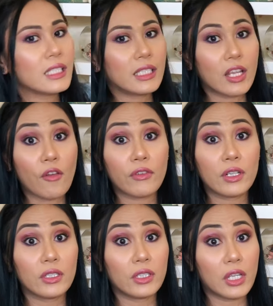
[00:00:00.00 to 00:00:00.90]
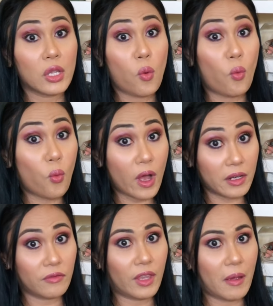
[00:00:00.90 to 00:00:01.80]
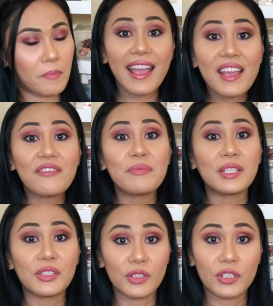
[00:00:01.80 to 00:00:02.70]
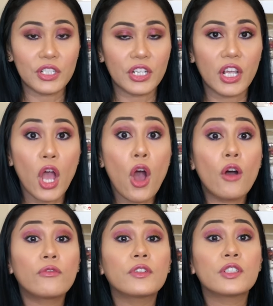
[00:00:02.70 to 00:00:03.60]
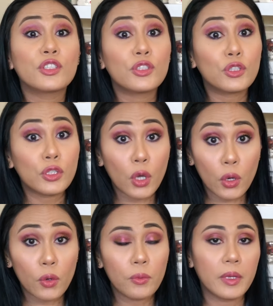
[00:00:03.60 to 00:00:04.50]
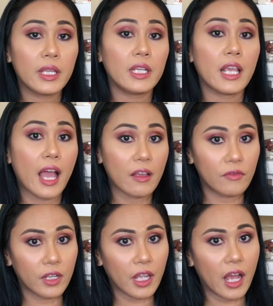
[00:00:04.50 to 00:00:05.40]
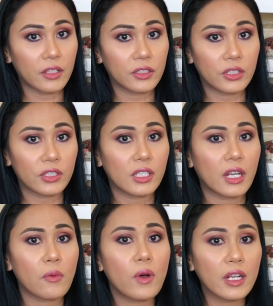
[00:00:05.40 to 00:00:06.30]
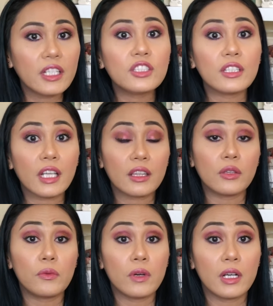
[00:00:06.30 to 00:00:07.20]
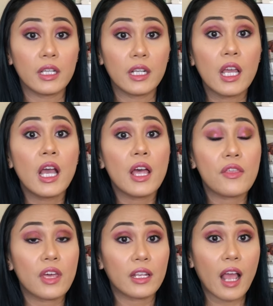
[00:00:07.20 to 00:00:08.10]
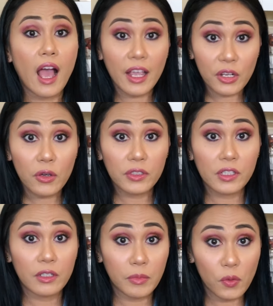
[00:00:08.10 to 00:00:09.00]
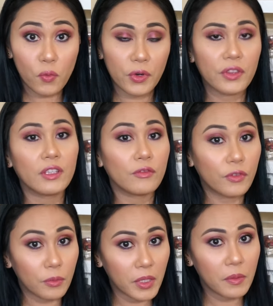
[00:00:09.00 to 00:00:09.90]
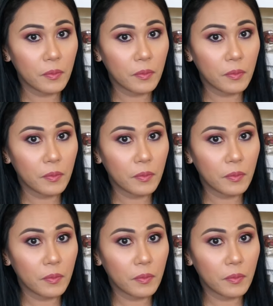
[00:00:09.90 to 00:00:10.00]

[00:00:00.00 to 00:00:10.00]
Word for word: definitely one of them. I have been searching for so many advent calendars and I wanted to get the one that I know is going to be worth it for me